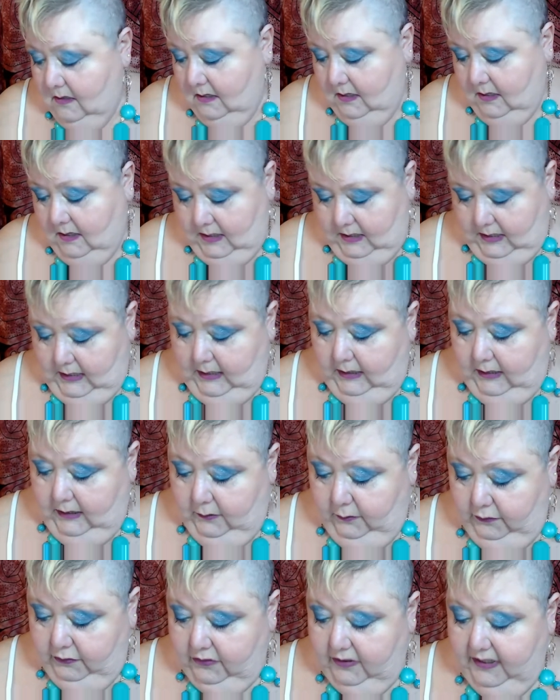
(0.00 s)
usually
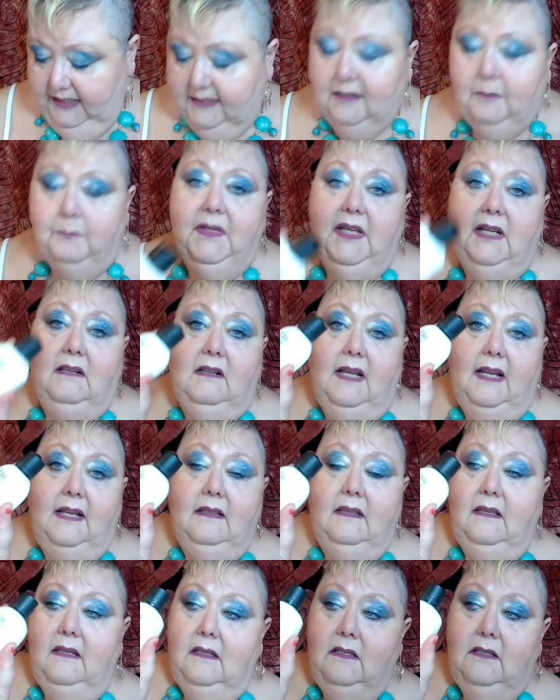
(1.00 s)
something like this. You
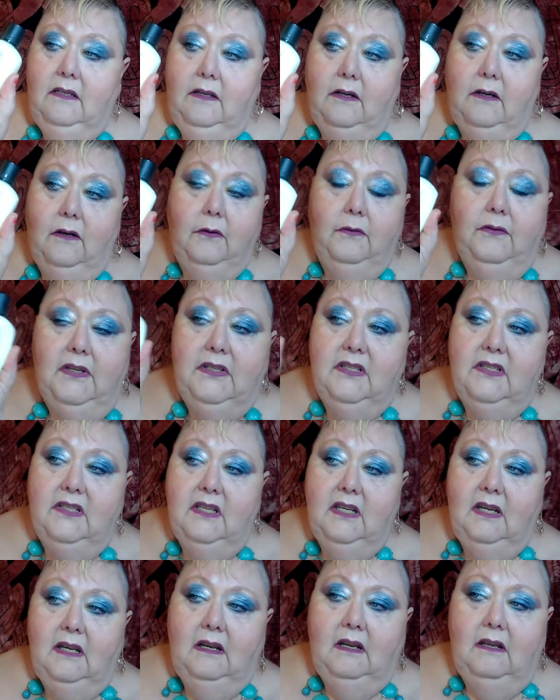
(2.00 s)
know, this is the
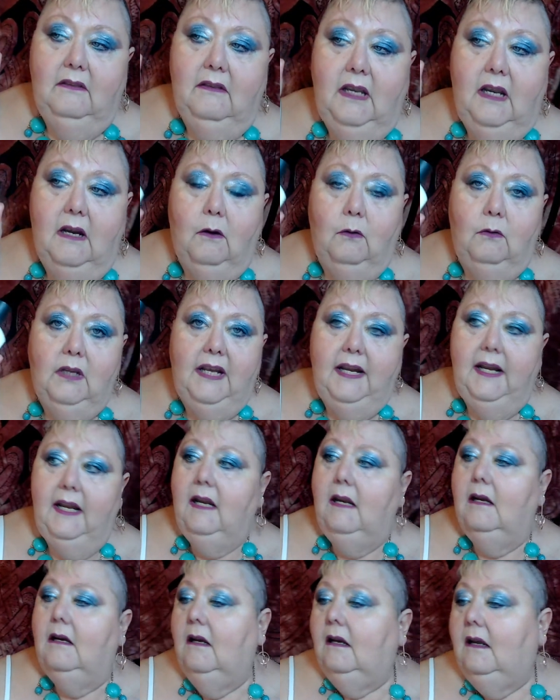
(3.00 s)
Olay
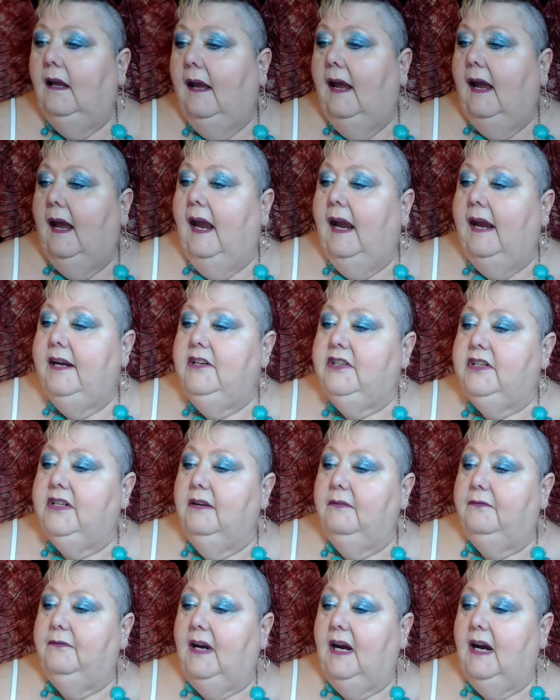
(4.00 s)
Age
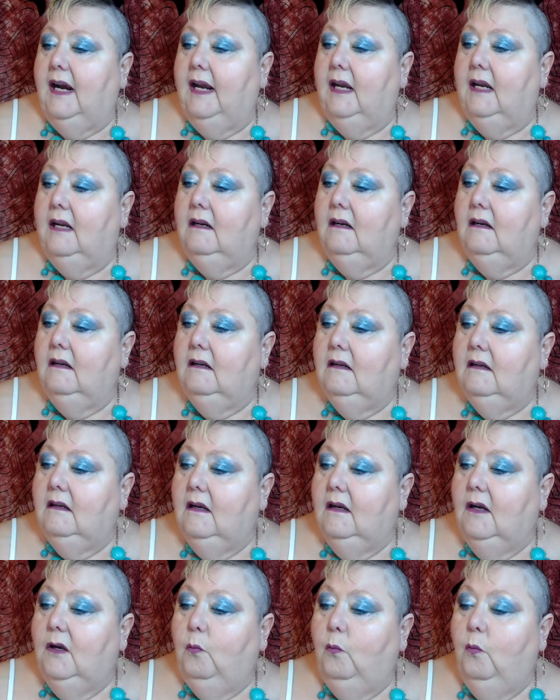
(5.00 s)
Defying
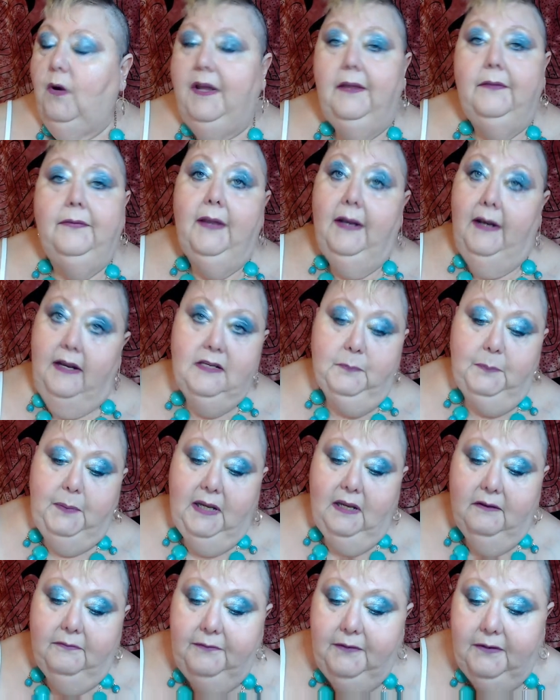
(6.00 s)
with an SPF
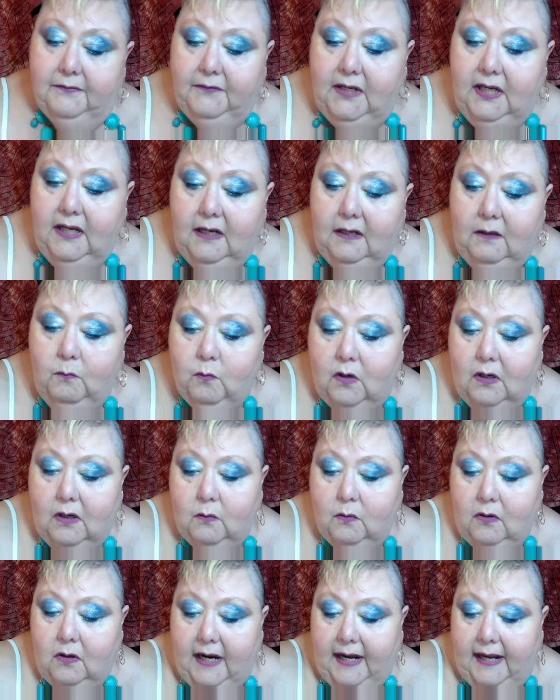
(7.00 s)
15 while we're at
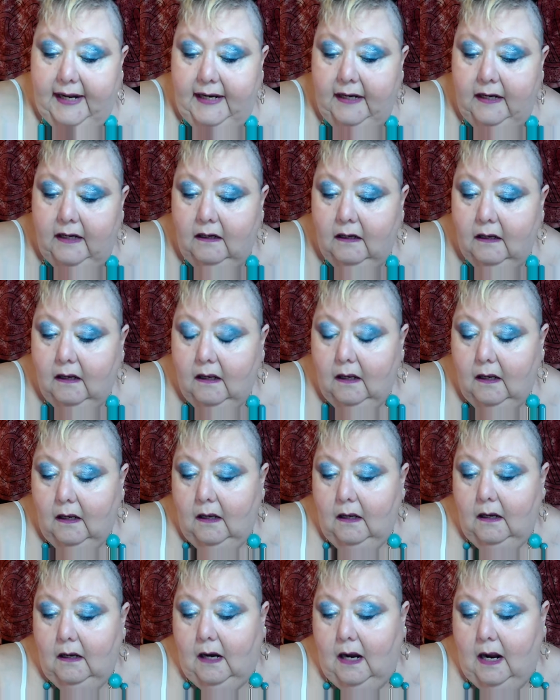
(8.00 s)
it.
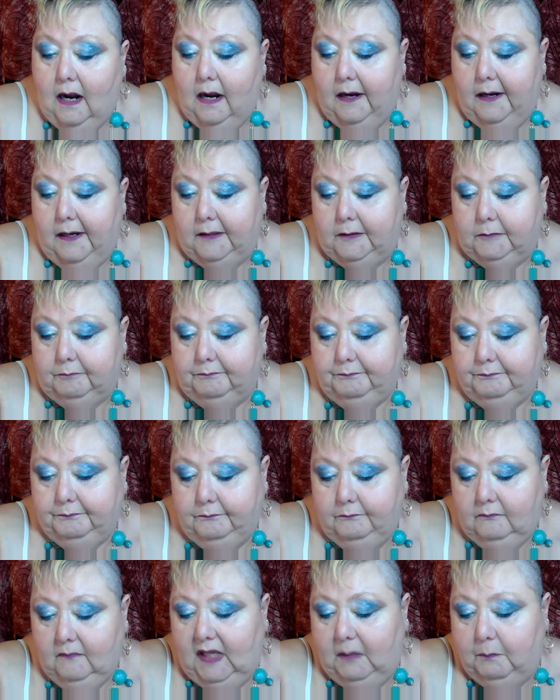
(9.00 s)

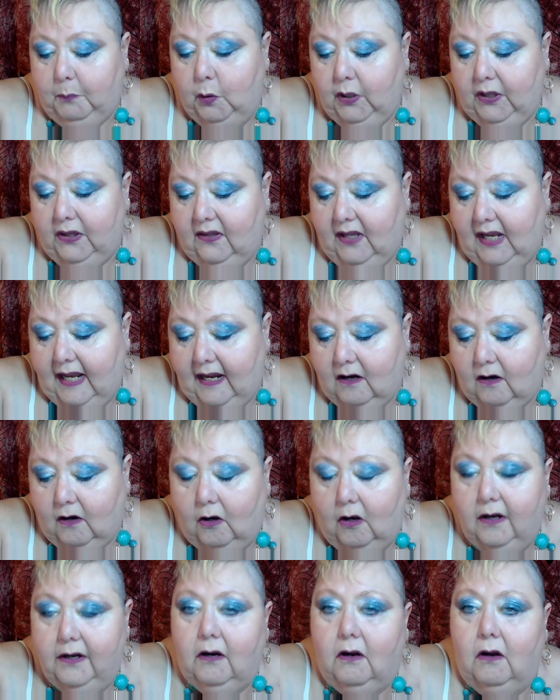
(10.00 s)
Put that on all
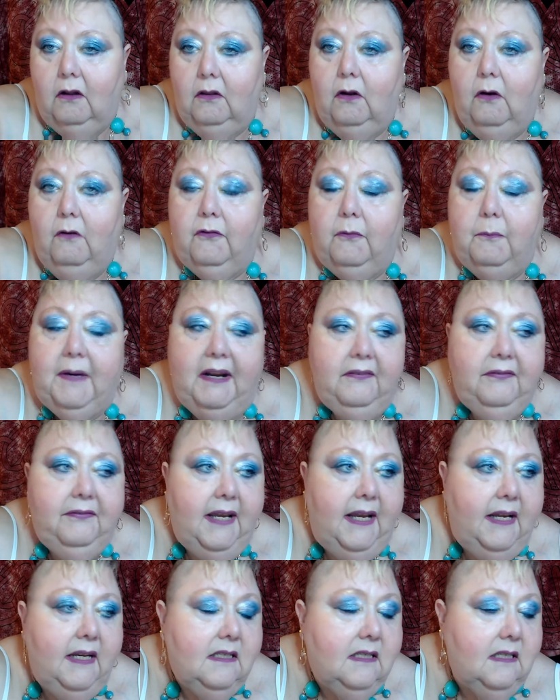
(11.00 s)
over my face, and
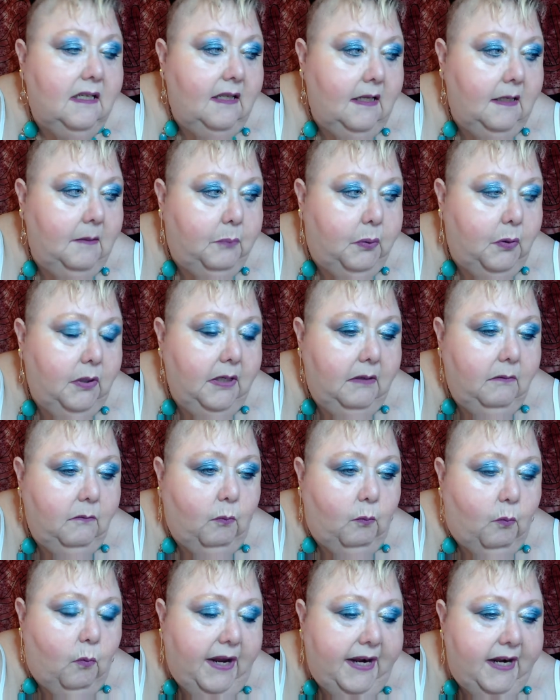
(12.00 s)
then put
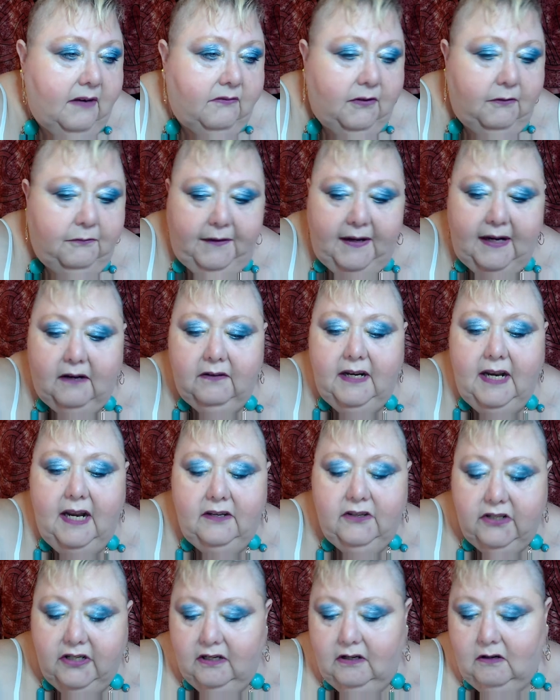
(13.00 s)
whatever foundation
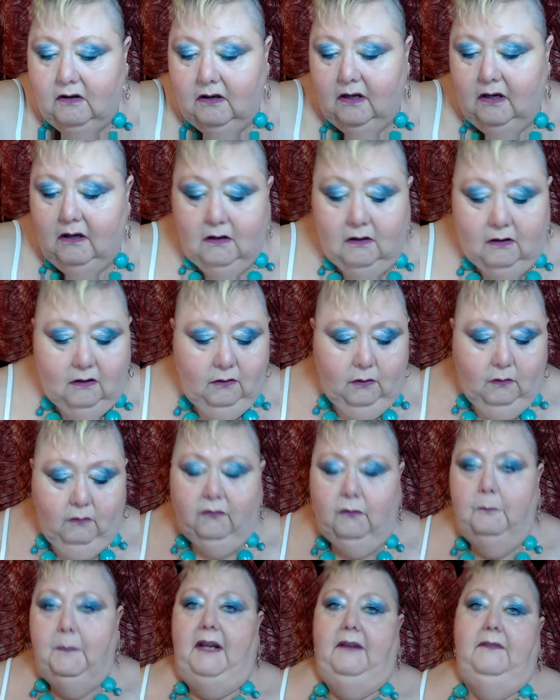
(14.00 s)
on all over my
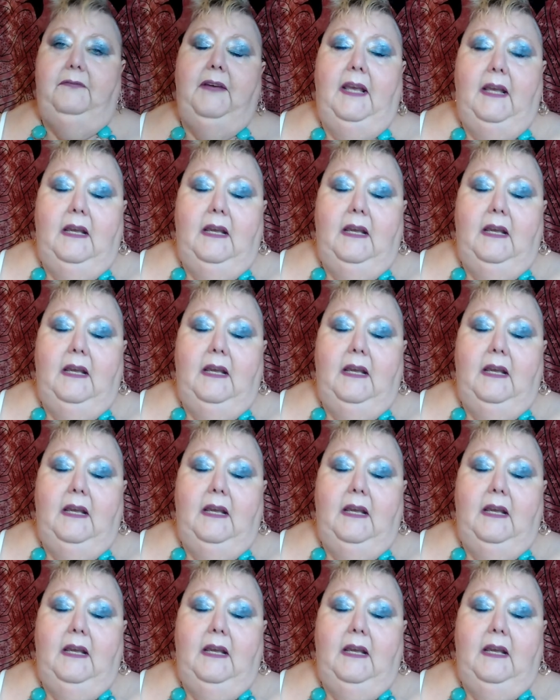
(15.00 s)
face,